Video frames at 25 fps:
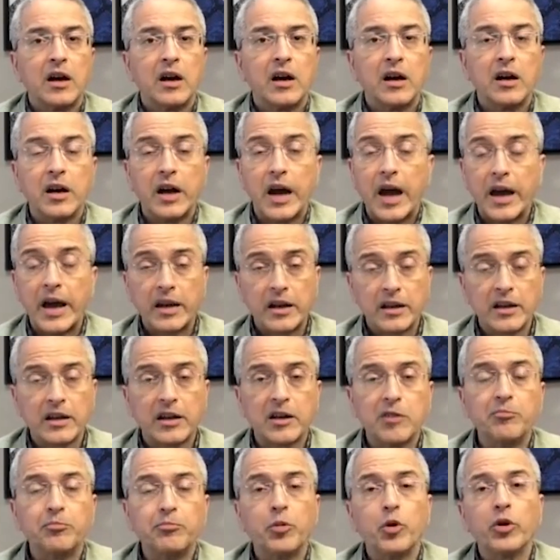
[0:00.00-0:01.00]
and
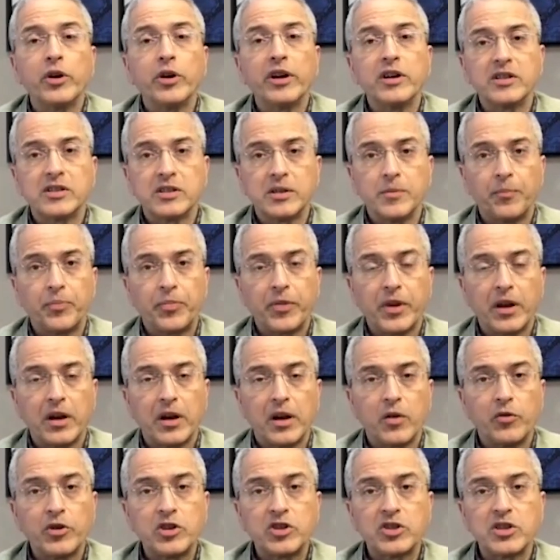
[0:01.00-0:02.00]
other components,
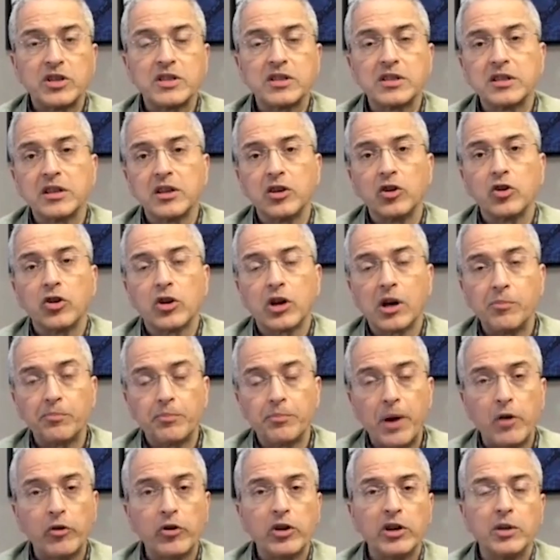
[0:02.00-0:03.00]
which has
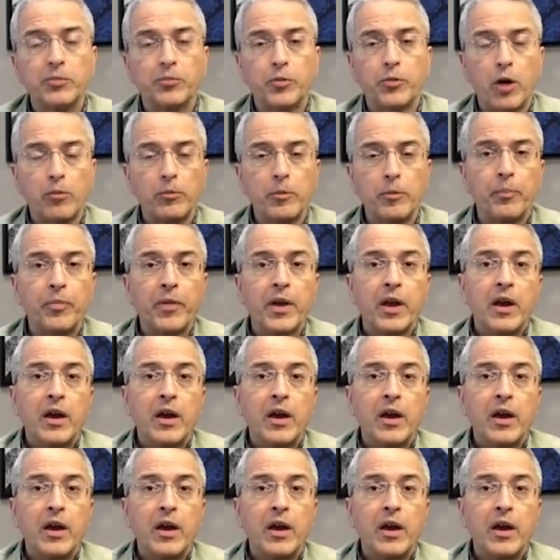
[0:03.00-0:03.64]
compounded the problem.